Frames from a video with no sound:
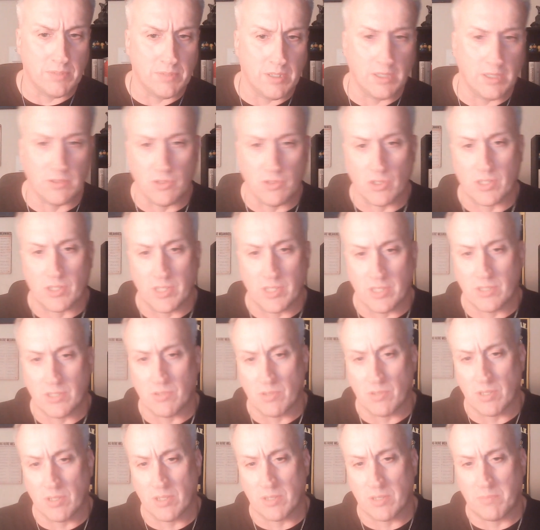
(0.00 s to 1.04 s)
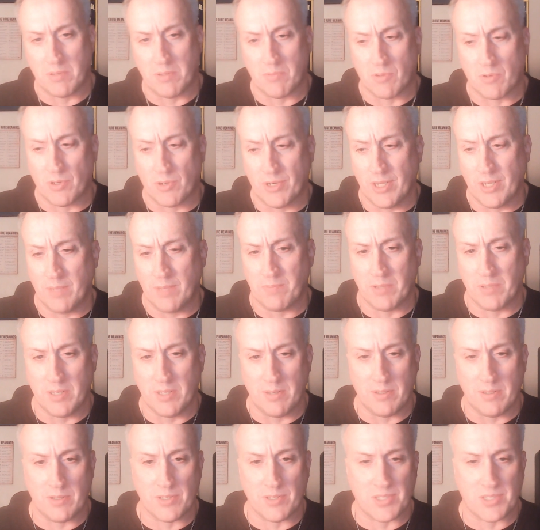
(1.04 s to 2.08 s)
and looked into it a little bit more
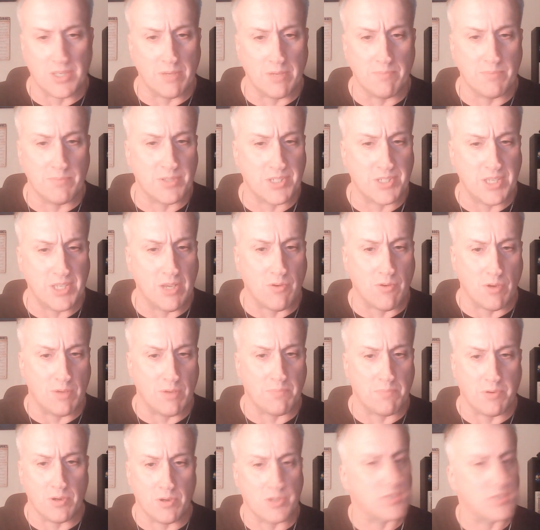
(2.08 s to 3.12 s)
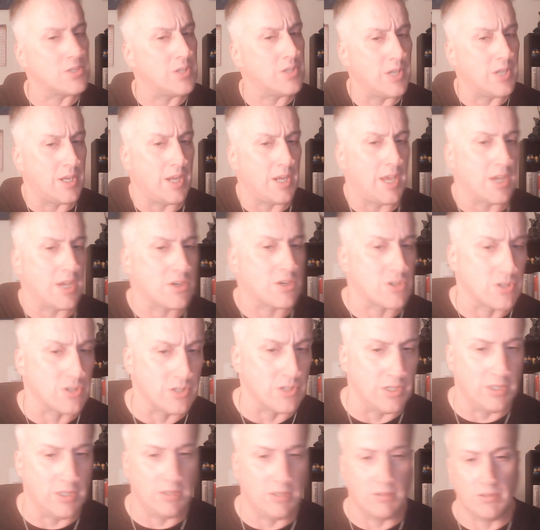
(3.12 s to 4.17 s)
deeply, some secret person had
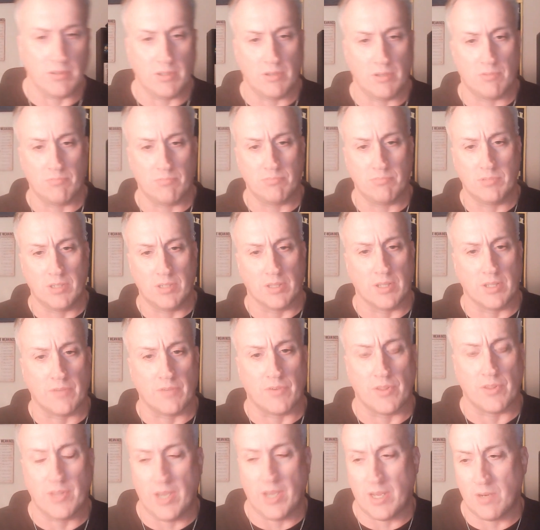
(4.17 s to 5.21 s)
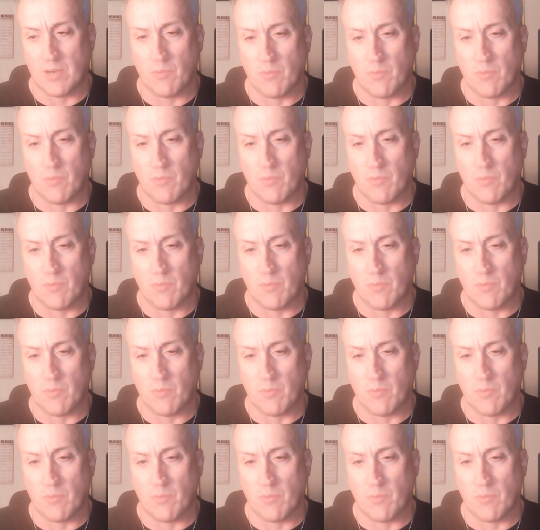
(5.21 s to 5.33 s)
actually, you know, delivered that.